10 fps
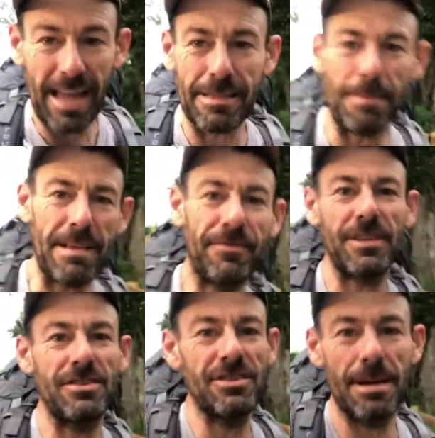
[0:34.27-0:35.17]
the best
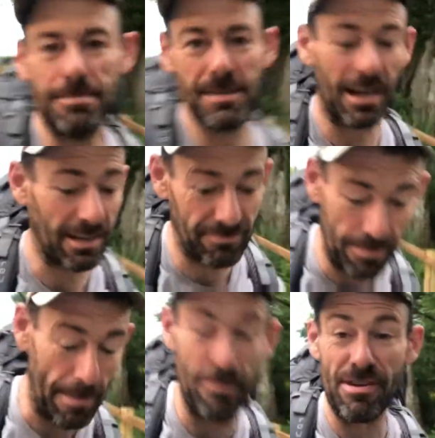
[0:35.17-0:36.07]
fish and chips I can
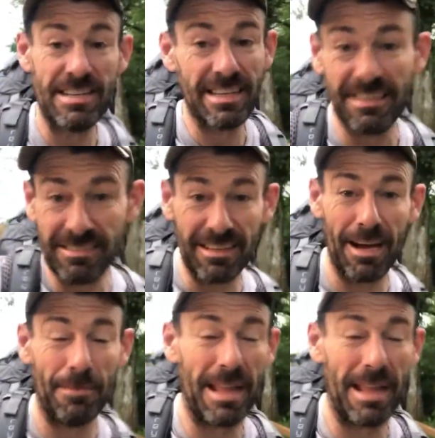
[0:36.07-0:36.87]
remember eating. I mean,